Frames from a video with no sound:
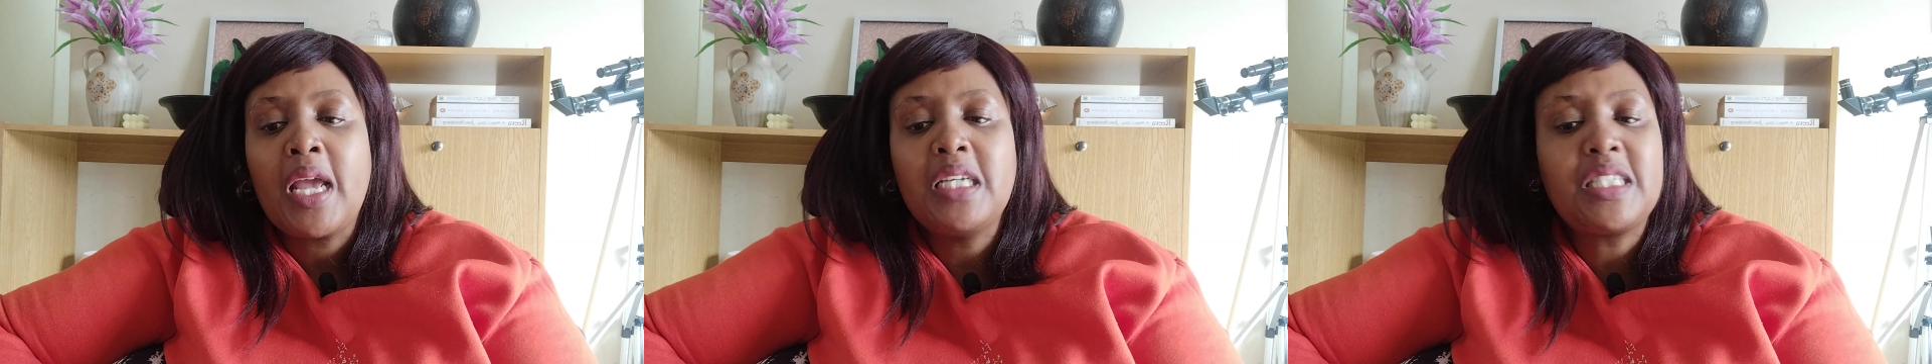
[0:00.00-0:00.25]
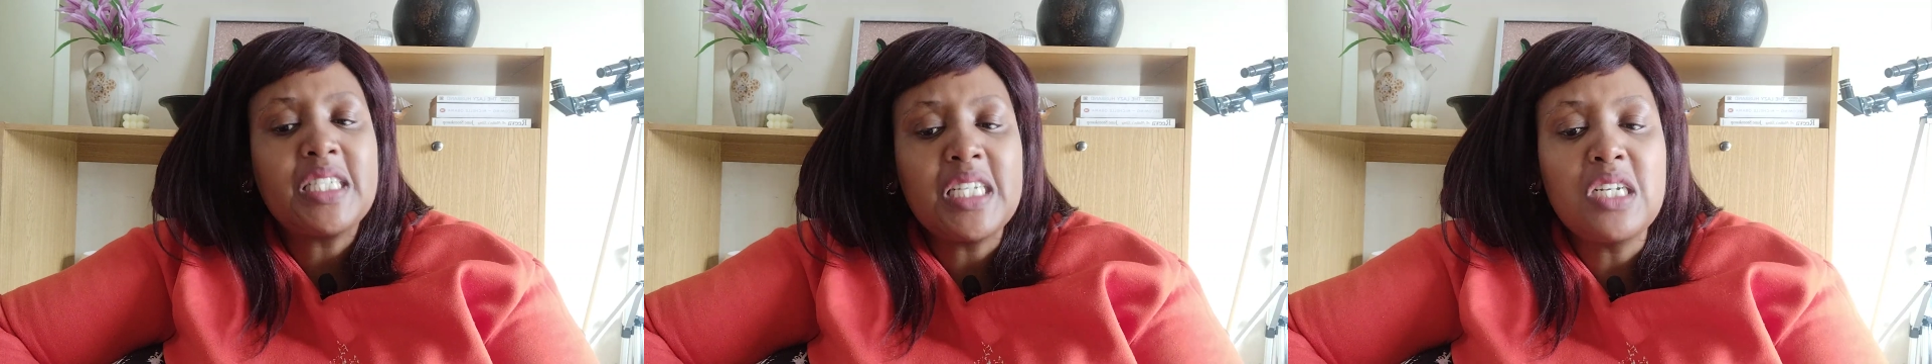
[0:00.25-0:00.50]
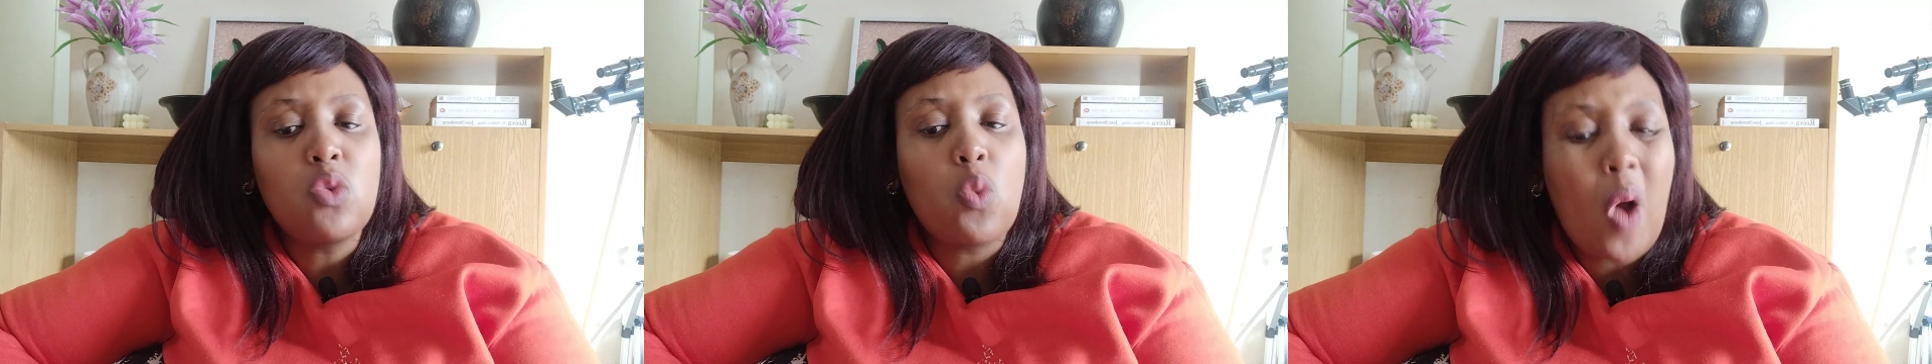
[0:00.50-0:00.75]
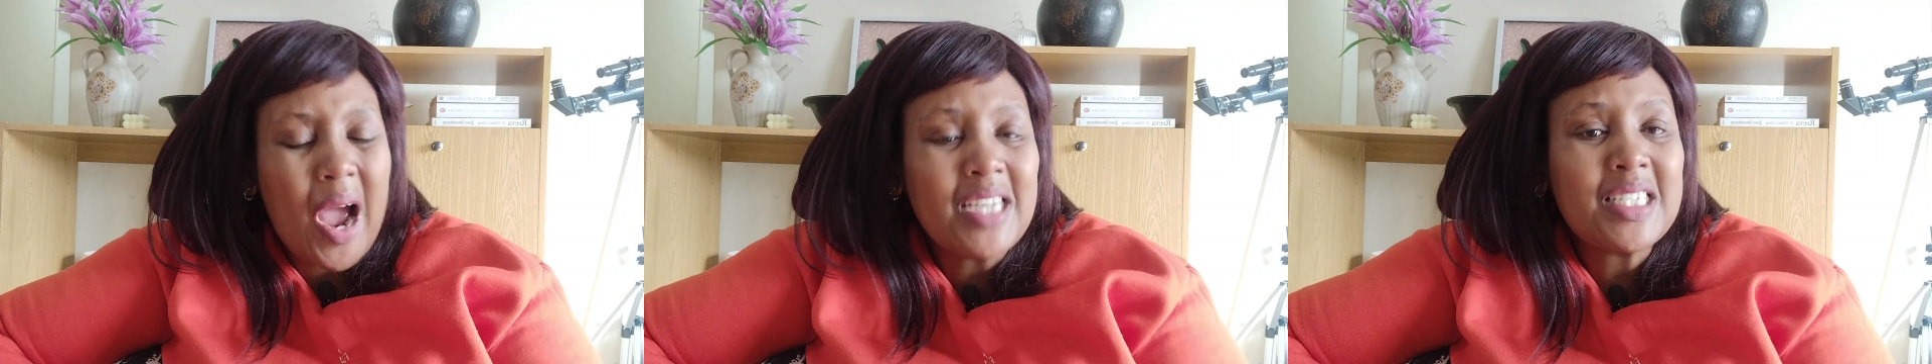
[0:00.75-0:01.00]
he didn't
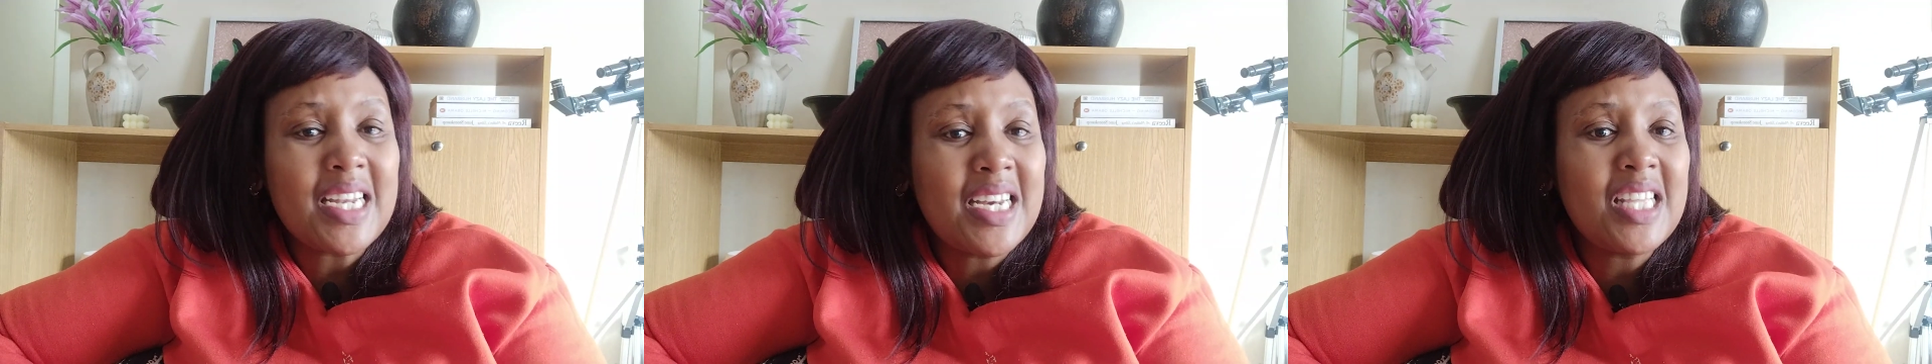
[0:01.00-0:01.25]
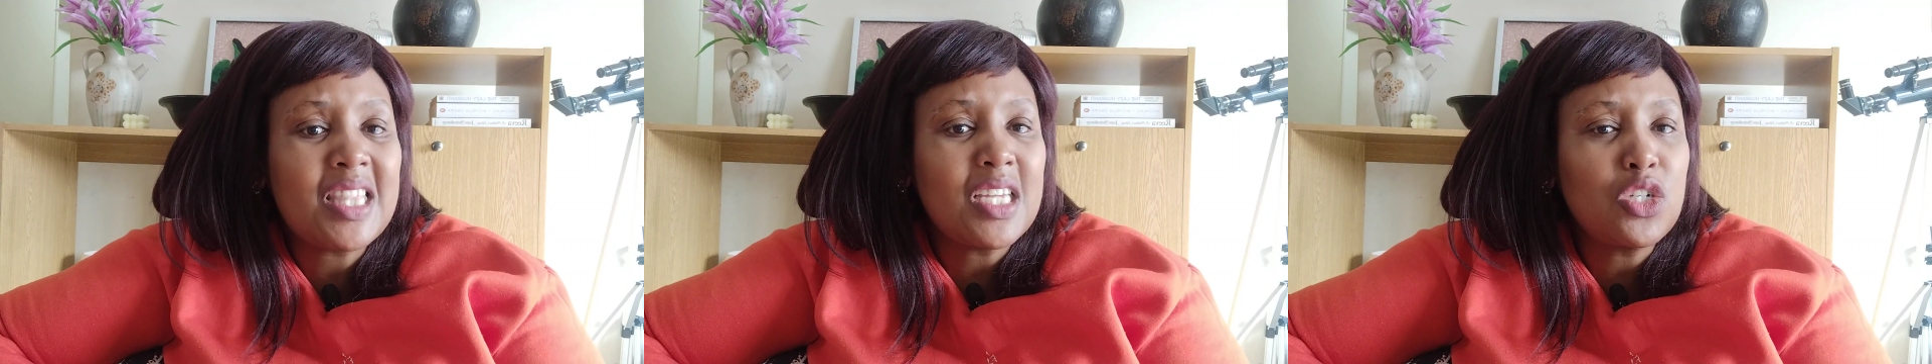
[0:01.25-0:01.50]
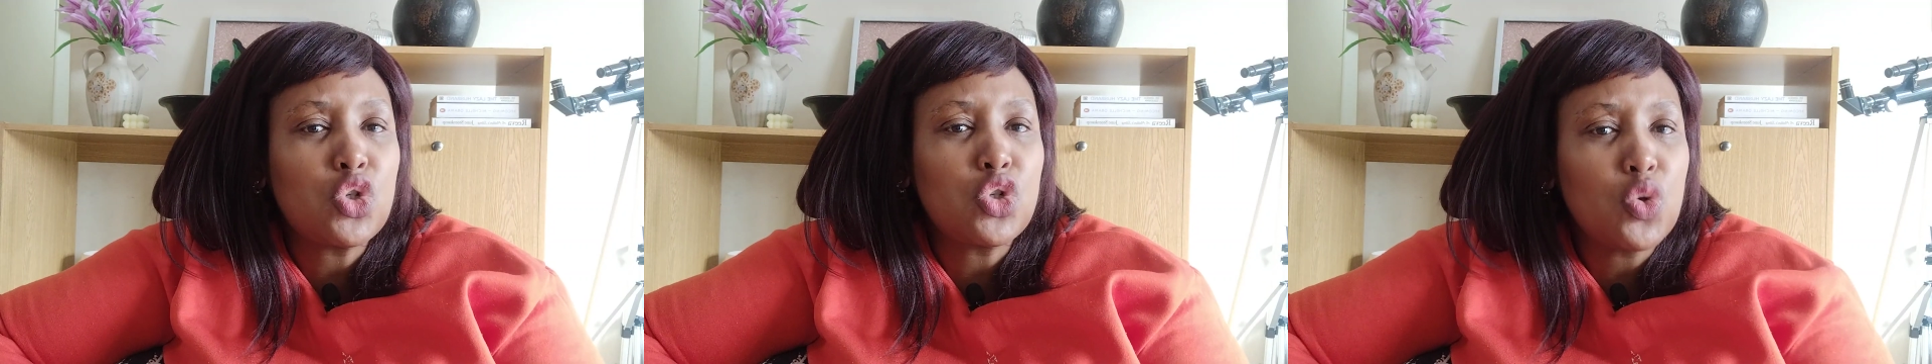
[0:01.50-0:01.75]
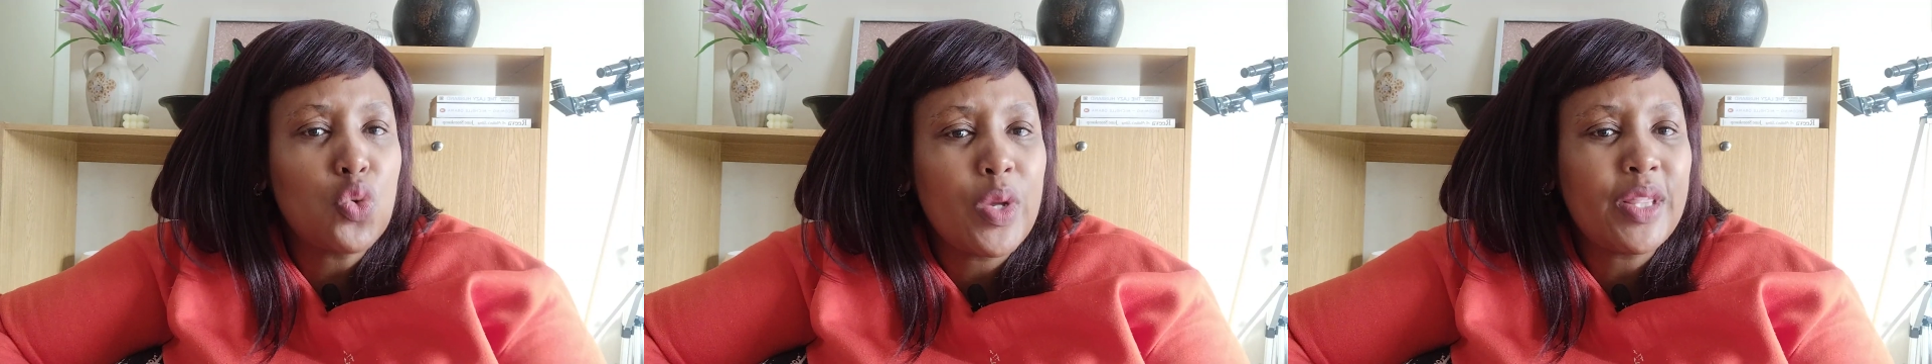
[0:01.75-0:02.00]
want anything to
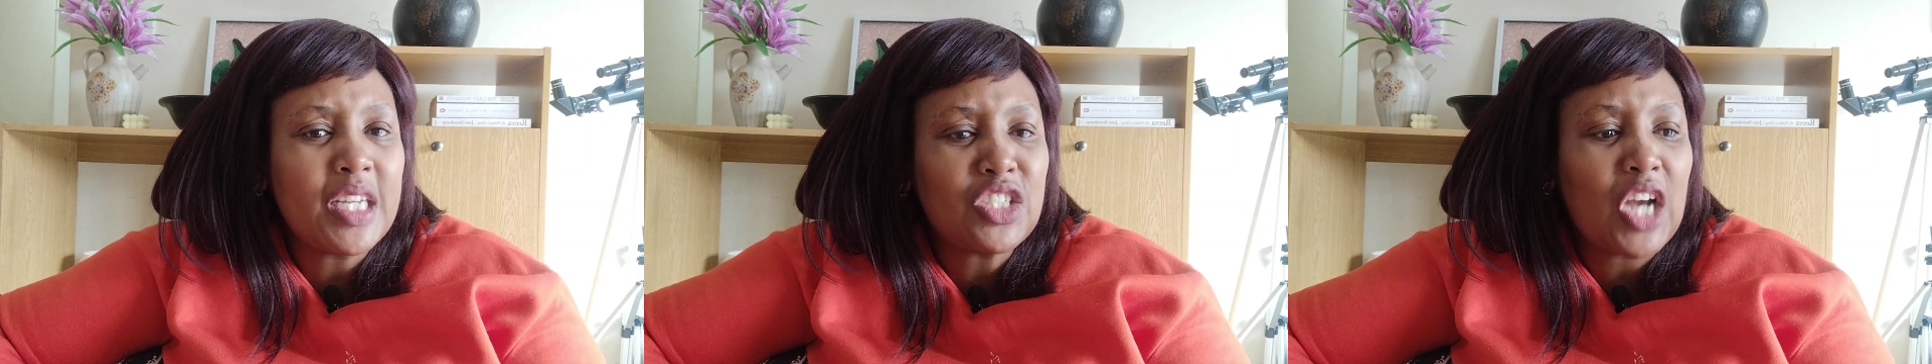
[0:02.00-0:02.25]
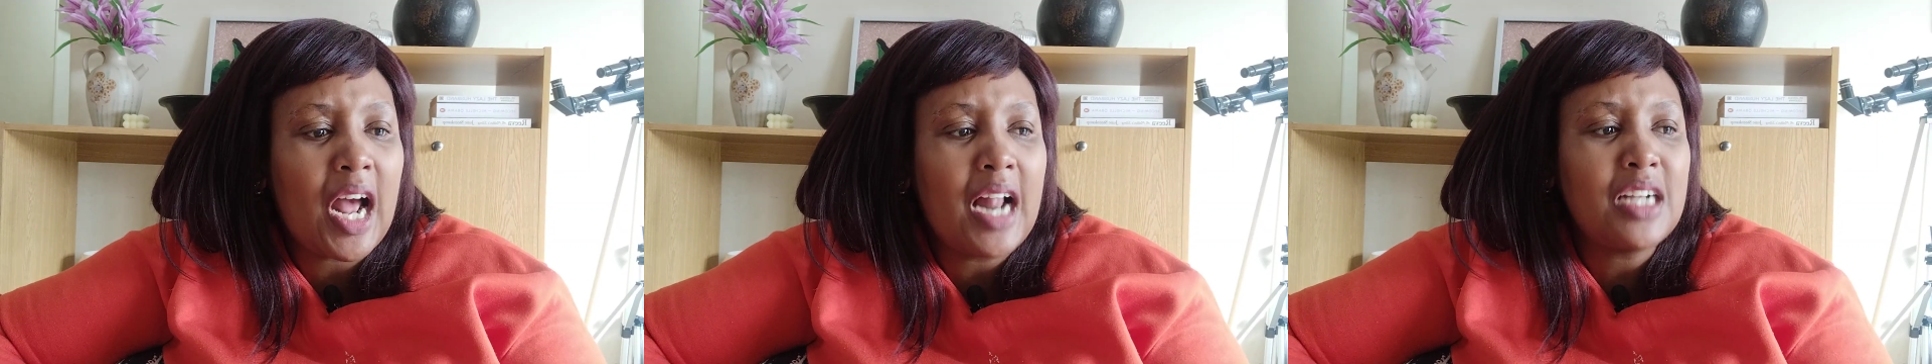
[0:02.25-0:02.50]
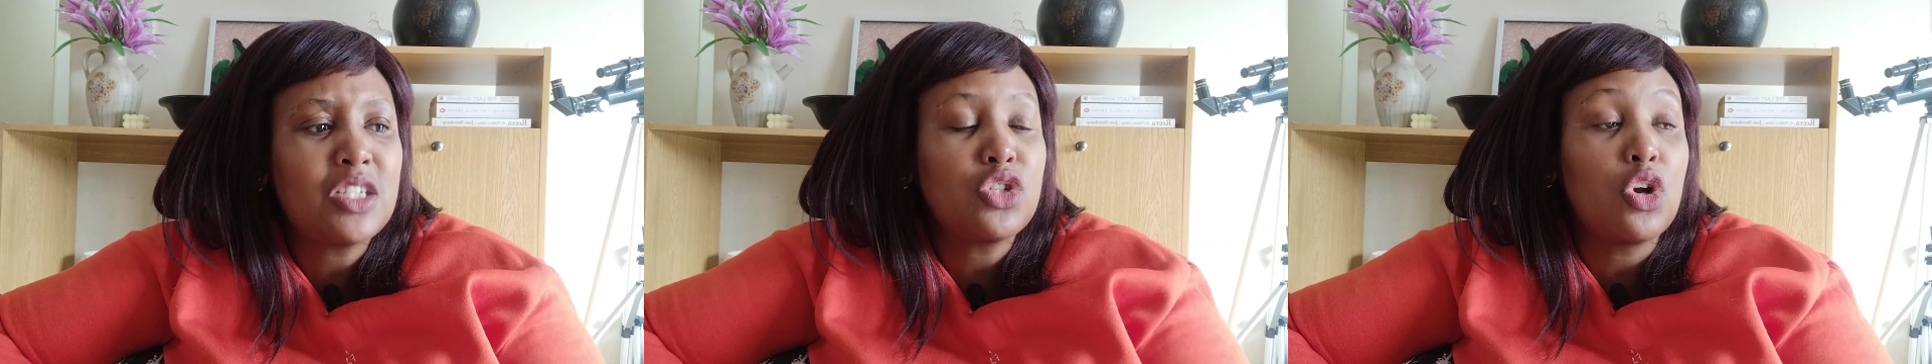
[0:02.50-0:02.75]
do with the child.